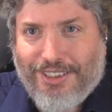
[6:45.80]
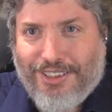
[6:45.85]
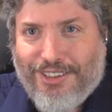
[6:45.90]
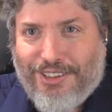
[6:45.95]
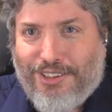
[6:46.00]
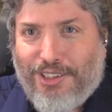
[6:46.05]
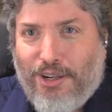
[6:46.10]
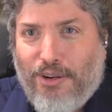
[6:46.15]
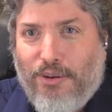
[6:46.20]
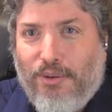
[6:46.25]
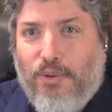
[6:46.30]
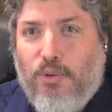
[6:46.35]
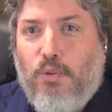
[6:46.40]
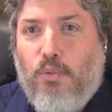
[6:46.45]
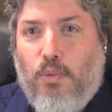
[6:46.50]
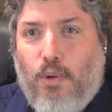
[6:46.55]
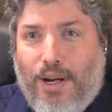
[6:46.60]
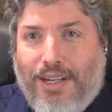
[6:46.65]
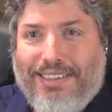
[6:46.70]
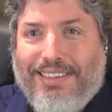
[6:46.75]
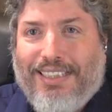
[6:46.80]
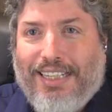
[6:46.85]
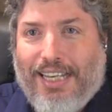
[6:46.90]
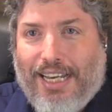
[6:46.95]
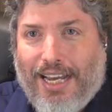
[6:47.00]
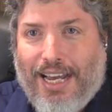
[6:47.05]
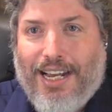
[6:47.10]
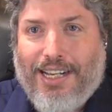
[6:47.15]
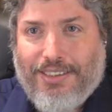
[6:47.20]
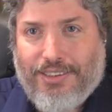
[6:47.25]
so one
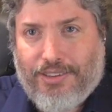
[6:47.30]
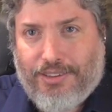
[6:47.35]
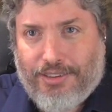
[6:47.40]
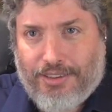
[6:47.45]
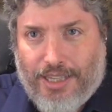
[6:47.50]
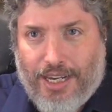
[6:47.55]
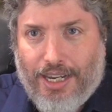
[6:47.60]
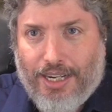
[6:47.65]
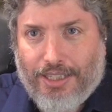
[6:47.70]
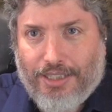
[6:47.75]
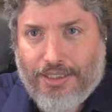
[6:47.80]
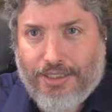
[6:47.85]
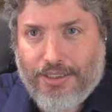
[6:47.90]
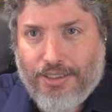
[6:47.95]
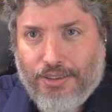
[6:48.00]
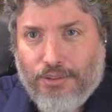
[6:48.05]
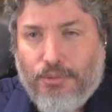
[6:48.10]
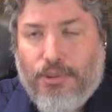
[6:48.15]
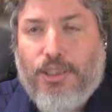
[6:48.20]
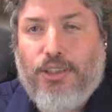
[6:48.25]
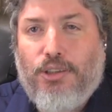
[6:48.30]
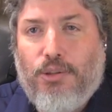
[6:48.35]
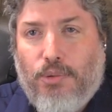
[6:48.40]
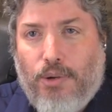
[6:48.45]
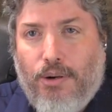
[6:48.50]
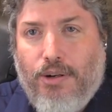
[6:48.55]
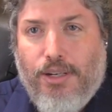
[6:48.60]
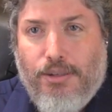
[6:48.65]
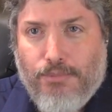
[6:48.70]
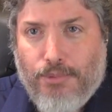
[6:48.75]
can say when
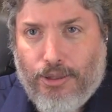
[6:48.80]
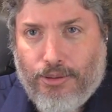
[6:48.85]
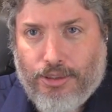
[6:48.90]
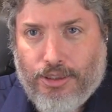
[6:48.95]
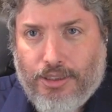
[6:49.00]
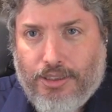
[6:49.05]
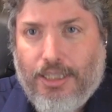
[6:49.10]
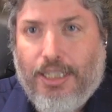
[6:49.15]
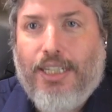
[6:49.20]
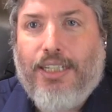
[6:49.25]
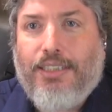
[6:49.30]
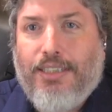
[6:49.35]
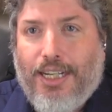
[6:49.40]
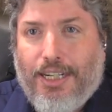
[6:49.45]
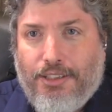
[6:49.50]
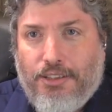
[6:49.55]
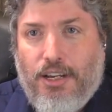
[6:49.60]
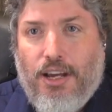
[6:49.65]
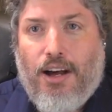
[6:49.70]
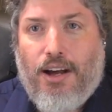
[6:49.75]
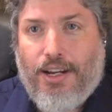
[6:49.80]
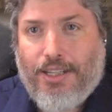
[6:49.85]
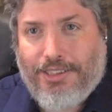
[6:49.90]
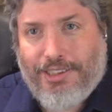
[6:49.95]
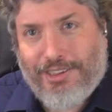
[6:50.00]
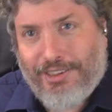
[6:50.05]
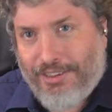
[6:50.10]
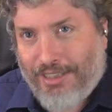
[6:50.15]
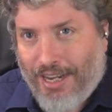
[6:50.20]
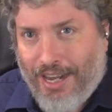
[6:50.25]
quoting Moses that God
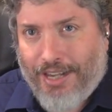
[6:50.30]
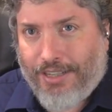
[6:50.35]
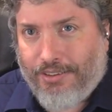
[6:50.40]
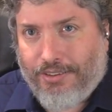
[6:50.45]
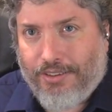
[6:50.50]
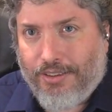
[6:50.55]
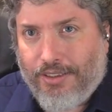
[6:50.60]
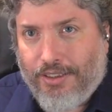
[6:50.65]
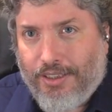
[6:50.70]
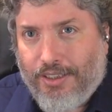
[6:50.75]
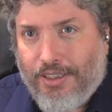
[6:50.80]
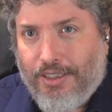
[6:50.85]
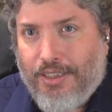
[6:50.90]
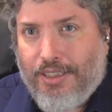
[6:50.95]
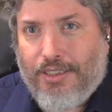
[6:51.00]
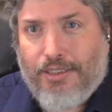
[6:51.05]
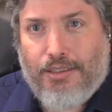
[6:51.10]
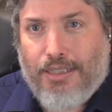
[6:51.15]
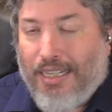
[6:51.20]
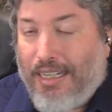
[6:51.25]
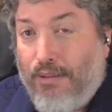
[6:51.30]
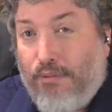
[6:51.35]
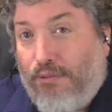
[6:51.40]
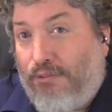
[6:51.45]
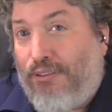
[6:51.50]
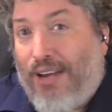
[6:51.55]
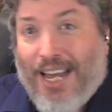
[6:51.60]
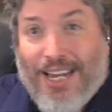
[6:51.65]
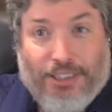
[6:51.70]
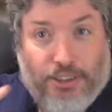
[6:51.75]
said. In
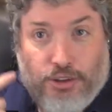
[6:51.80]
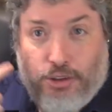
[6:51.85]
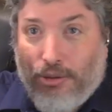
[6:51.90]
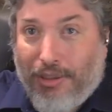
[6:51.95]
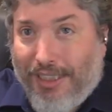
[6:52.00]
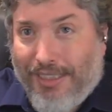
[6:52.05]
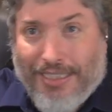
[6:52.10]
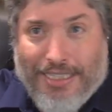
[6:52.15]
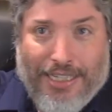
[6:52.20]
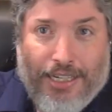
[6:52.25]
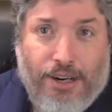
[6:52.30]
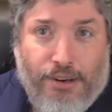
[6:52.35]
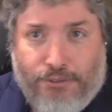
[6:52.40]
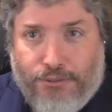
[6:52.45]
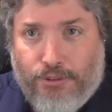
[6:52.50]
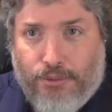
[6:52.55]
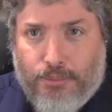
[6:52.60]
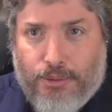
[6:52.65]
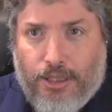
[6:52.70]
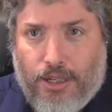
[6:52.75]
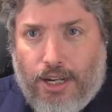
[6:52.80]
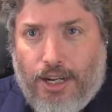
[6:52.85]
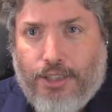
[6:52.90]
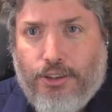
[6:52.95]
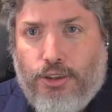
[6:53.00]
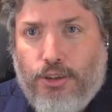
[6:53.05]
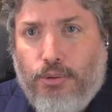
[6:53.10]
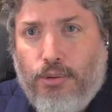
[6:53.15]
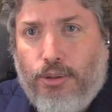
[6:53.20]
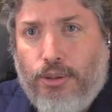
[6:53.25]
fact, you didn't hear from
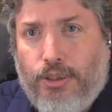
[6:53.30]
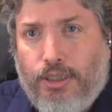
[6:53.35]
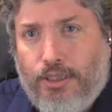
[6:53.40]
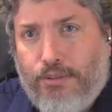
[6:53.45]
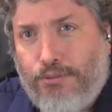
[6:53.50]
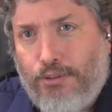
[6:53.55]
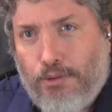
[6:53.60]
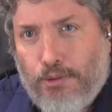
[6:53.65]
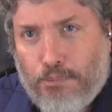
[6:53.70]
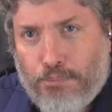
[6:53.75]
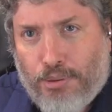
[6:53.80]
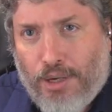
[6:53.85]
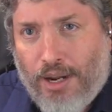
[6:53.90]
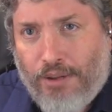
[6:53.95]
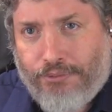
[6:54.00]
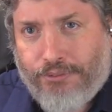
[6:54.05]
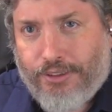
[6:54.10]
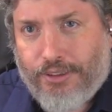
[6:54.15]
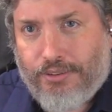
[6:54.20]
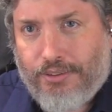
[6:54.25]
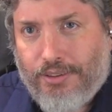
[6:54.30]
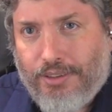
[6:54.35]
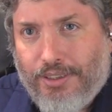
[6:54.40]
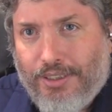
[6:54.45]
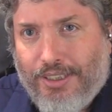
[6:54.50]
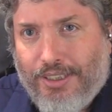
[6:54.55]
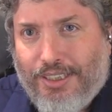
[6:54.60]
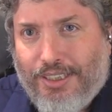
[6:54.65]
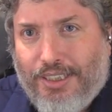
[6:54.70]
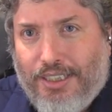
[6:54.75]
God, you heard it from a prophet.
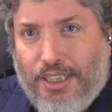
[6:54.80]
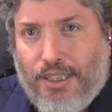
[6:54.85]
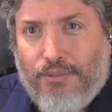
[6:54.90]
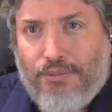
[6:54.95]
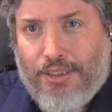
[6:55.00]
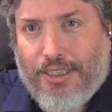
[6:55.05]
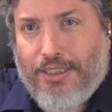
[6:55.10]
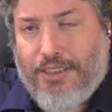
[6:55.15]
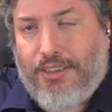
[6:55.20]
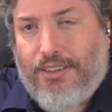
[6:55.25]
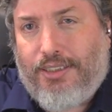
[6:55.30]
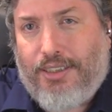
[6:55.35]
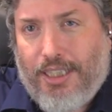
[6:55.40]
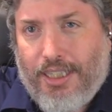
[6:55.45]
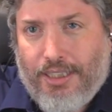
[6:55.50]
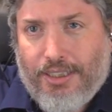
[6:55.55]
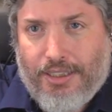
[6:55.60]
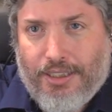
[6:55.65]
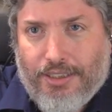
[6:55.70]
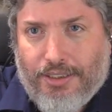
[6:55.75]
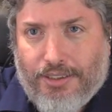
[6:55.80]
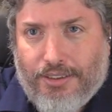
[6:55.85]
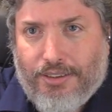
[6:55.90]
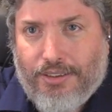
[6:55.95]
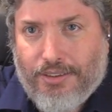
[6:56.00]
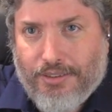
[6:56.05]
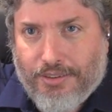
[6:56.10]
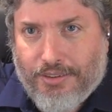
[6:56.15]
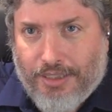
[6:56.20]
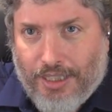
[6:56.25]
If
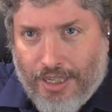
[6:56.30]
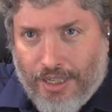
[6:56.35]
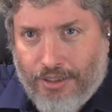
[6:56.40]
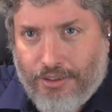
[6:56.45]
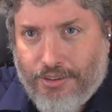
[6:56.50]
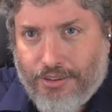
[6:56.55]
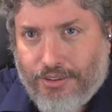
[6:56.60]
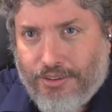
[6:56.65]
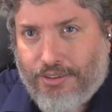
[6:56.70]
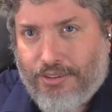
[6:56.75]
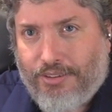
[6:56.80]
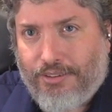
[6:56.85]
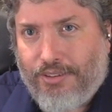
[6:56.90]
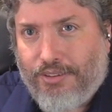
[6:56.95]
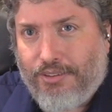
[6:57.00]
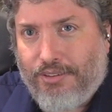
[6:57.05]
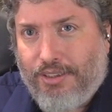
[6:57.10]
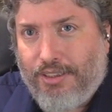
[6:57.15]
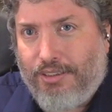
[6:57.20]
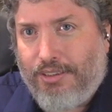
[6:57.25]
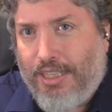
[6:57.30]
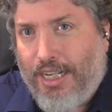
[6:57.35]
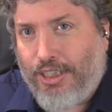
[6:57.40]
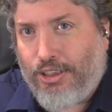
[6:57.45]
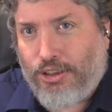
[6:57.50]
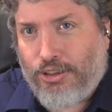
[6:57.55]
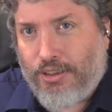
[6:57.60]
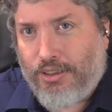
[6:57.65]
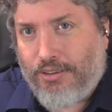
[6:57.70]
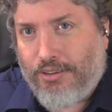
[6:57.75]
Ezekiel tells the
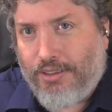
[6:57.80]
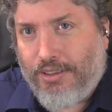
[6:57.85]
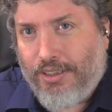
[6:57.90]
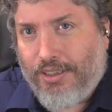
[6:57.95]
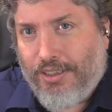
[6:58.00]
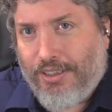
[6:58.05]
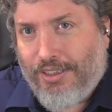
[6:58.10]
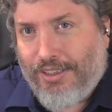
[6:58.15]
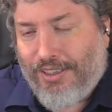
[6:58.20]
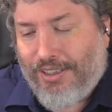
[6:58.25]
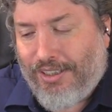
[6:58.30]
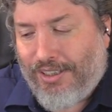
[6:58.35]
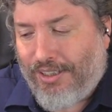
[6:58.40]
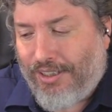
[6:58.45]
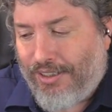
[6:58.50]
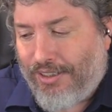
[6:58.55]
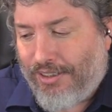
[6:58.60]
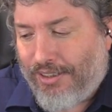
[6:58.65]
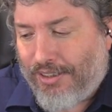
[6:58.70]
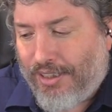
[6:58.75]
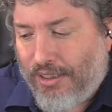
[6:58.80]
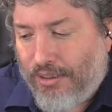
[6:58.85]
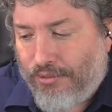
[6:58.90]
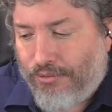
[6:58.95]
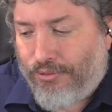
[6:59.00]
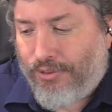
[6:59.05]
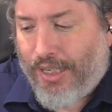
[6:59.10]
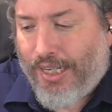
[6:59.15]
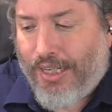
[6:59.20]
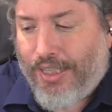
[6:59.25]
nation uh,
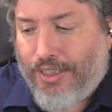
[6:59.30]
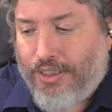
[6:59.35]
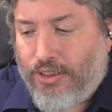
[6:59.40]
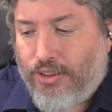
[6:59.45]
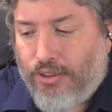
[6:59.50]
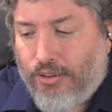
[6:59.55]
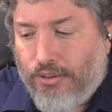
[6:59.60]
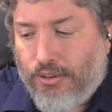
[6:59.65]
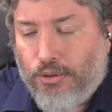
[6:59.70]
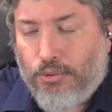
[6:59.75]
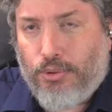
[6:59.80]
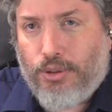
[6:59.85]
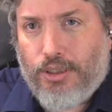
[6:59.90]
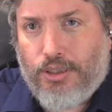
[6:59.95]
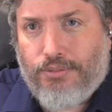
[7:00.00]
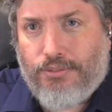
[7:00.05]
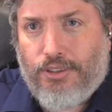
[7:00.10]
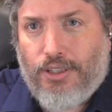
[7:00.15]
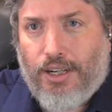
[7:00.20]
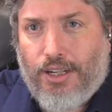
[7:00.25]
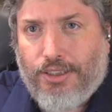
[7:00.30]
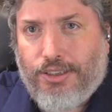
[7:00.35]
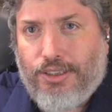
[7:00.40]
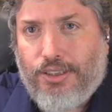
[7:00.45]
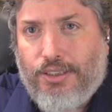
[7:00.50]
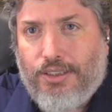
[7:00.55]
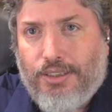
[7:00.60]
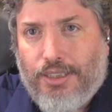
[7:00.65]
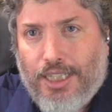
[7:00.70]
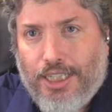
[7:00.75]
conveys the word of God to
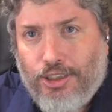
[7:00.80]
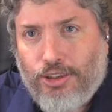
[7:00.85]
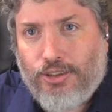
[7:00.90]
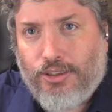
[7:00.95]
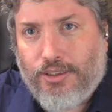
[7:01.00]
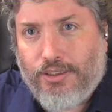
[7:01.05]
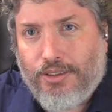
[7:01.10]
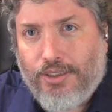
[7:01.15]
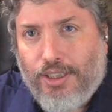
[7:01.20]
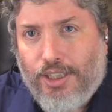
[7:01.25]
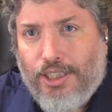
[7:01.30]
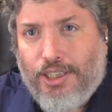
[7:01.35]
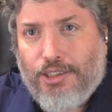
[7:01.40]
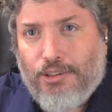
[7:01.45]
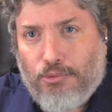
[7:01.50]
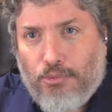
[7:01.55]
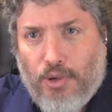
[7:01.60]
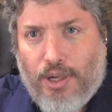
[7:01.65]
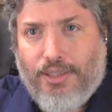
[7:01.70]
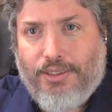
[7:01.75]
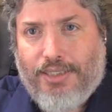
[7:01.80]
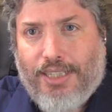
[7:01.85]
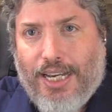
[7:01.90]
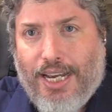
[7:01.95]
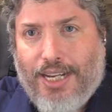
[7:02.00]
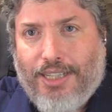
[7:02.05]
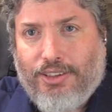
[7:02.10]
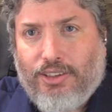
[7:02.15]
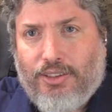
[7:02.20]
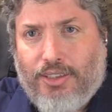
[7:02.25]
the nation, one
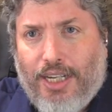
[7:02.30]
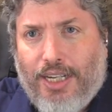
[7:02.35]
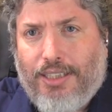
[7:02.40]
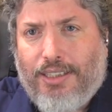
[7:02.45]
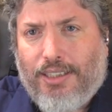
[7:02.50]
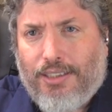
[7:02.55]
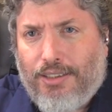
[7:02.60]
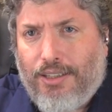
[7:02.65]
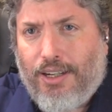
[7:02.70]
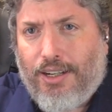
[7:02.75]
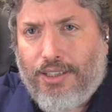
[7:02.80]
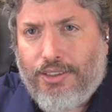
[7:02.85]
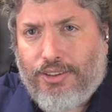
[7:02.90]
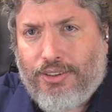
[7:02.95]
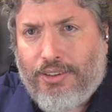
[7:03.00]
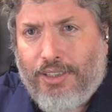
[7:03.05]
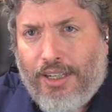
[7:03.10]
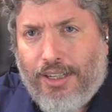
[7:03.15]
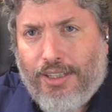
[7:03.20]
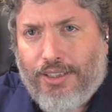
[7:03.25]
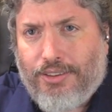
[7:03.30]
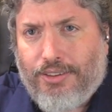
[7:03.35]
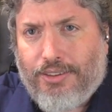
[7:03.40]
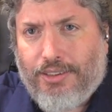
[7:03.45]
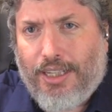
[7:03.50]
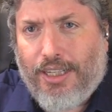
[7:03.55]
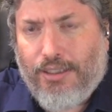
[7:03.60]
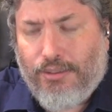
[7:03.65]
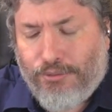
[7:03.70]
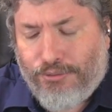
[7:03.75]
can say that God says.
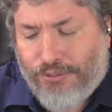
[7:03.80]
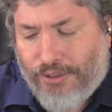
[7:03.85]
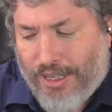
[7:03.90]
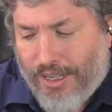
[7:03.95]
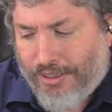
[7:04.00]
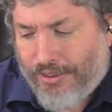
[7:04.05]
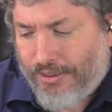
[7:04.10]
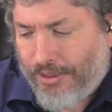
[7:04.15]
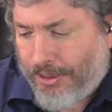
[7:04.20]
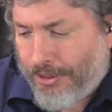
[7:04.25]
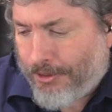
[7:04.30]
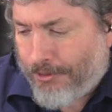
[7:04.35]
And in fact,